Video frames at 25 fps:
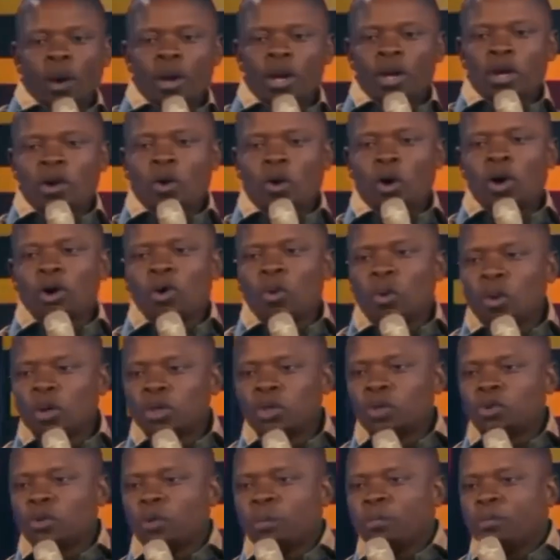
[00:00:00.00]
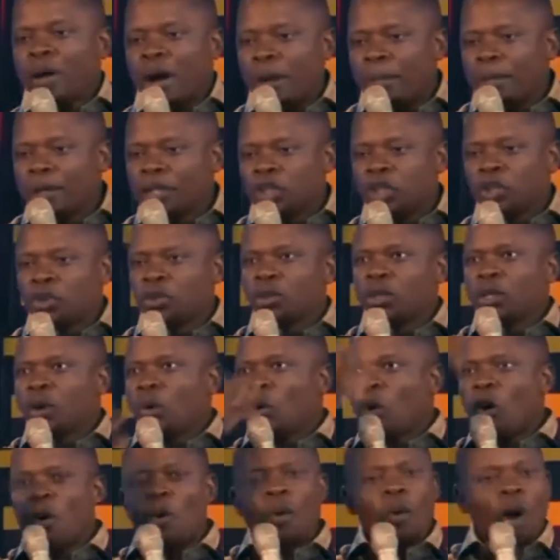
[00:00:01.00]
When God wants to publish you
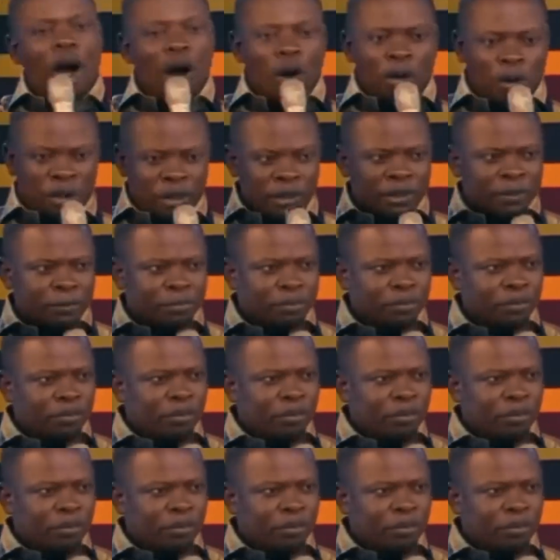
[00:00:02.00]
the whole world,